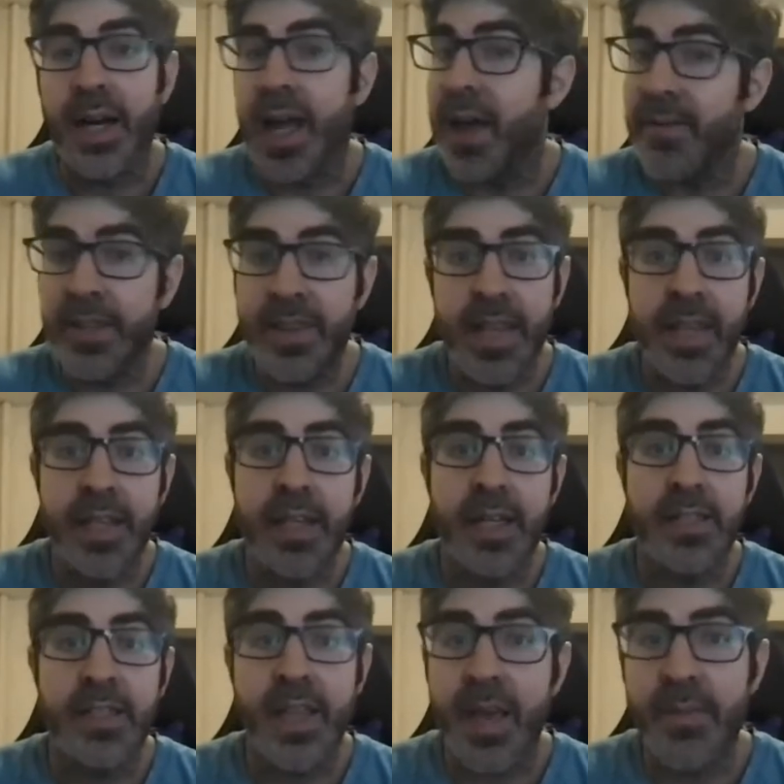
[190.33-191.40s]
Everything
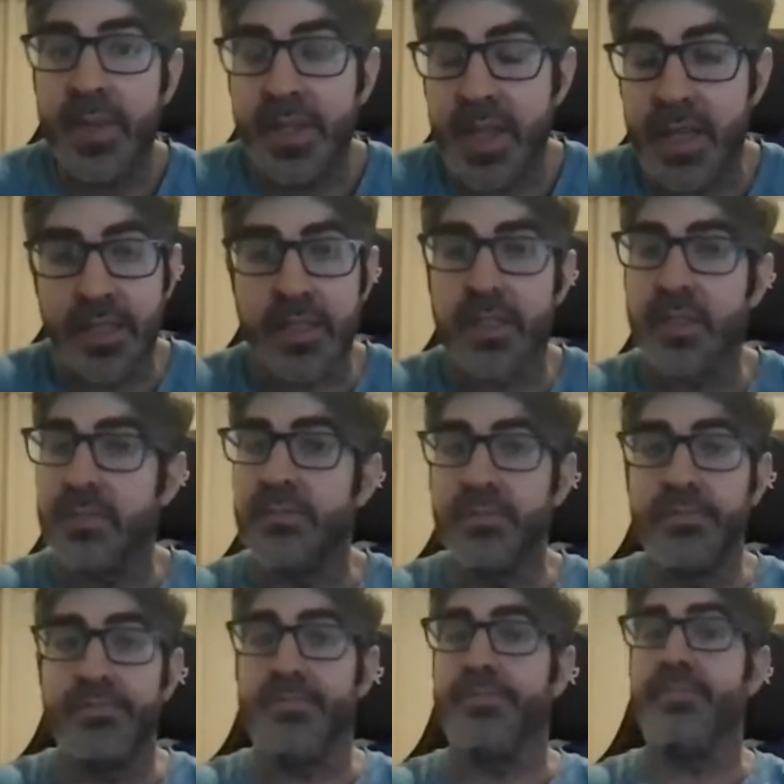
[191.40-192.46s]
to them is
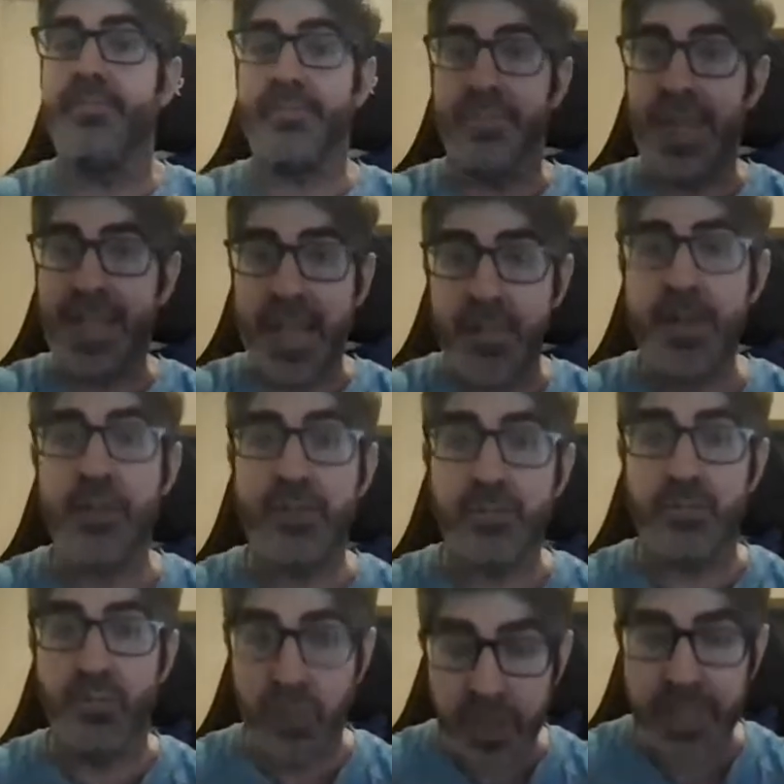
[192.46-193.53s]
they keep it
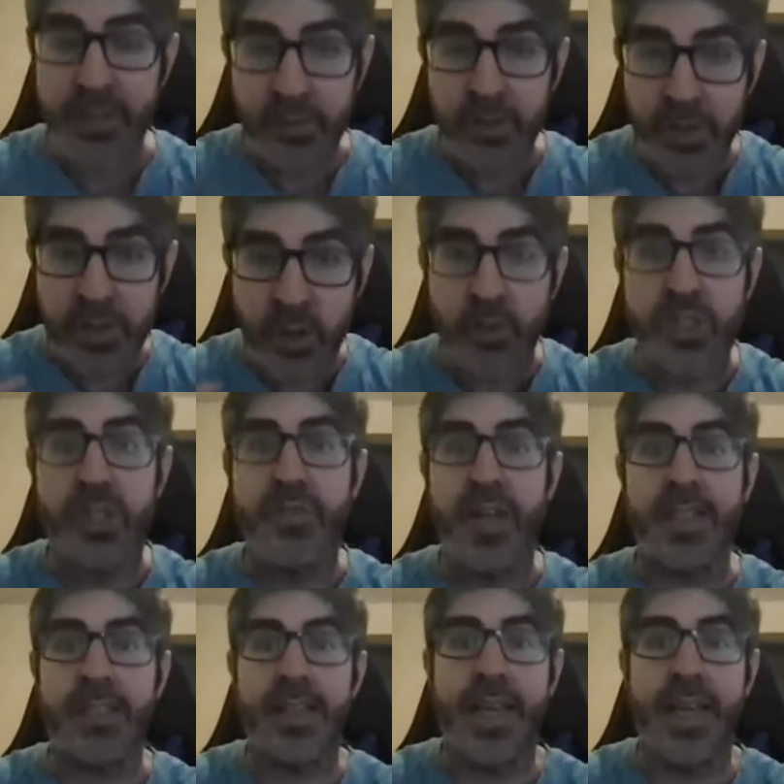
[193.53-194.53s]
really close to the vest,